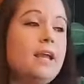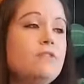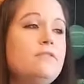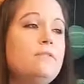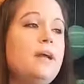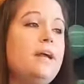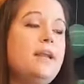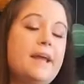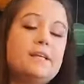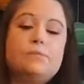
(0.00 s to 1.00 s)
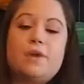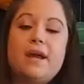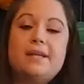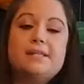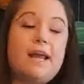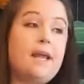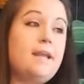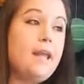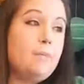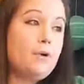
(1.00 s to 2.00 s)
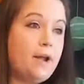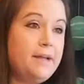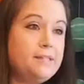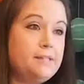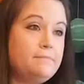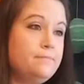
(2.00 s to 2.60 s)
infrared, X-rays, and gamma rays.